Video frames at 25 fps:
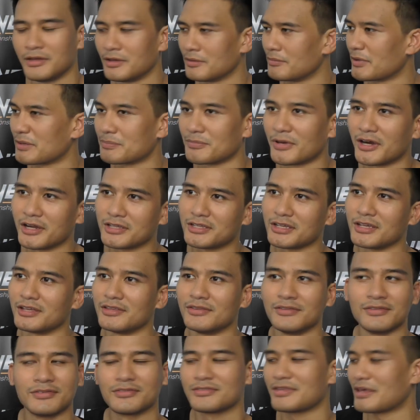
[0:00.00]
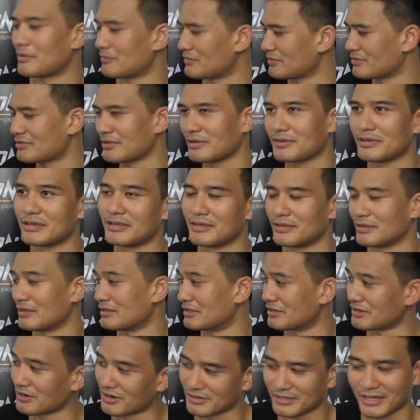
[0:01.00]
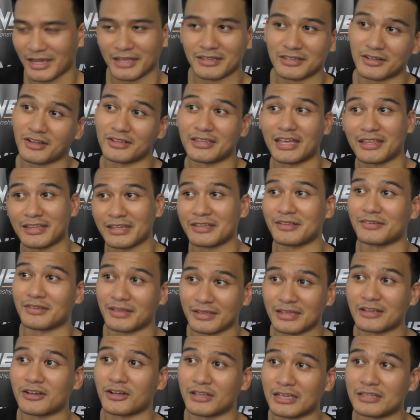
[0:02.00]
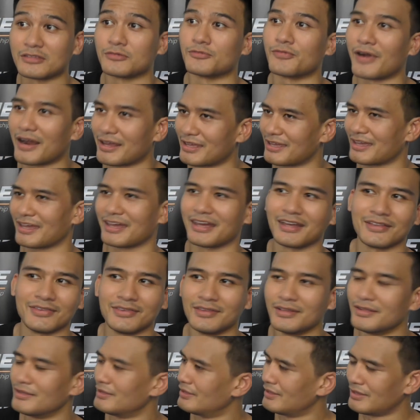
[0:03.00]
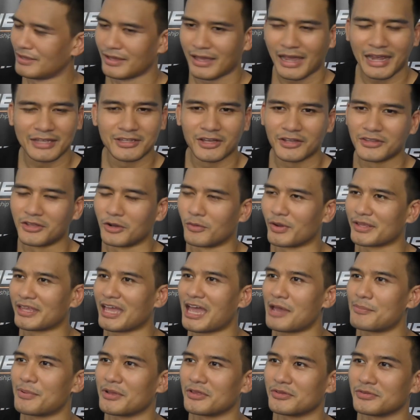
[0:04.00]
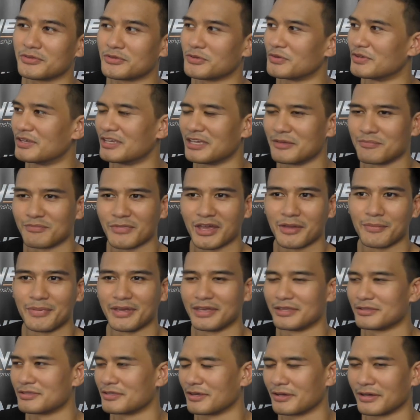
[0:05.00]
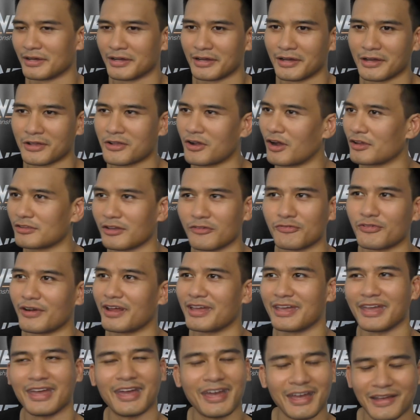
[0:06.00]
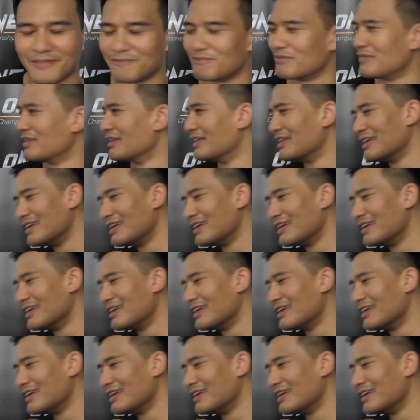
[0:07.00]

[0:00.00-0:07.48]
But Martin, in, in the other hand, he got, that, he got his right hand. I don't know what happened to him. Maybe it's uh, God of right hand